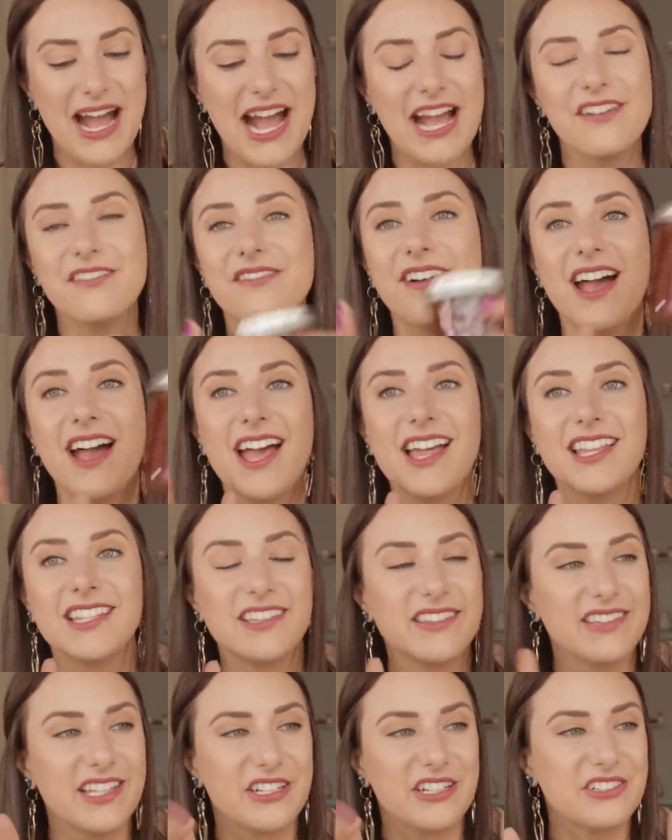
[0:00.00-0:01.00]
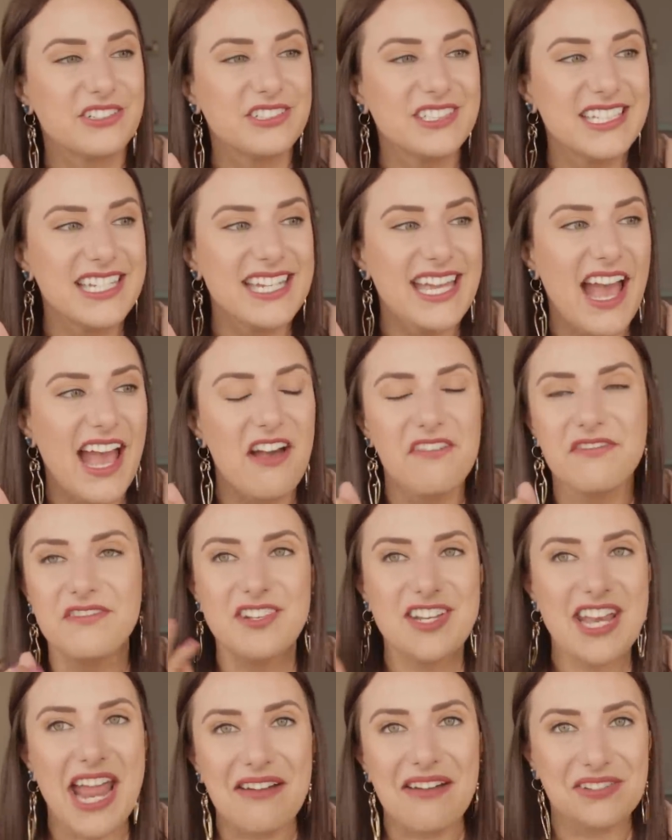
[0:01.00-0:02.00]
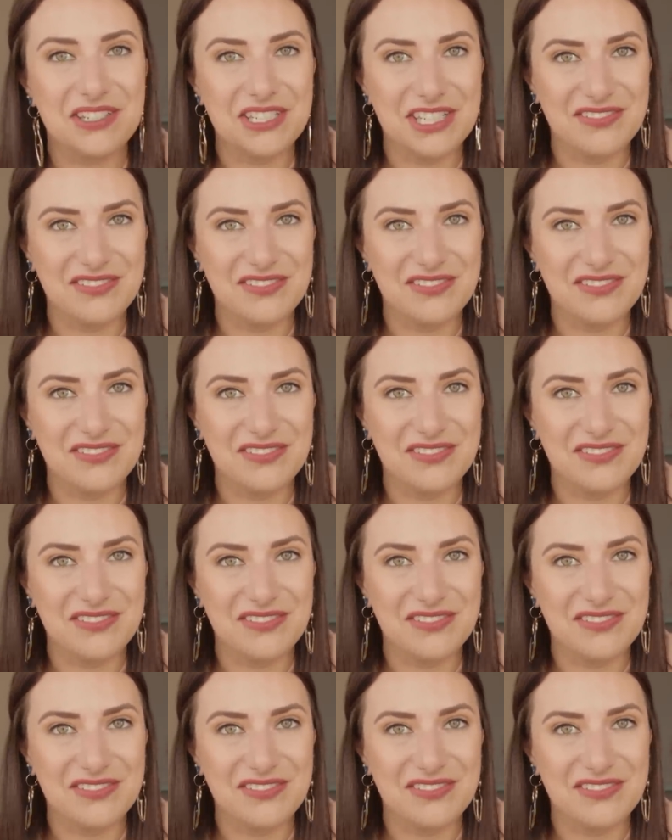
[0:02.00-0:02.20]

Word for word: I've literally have never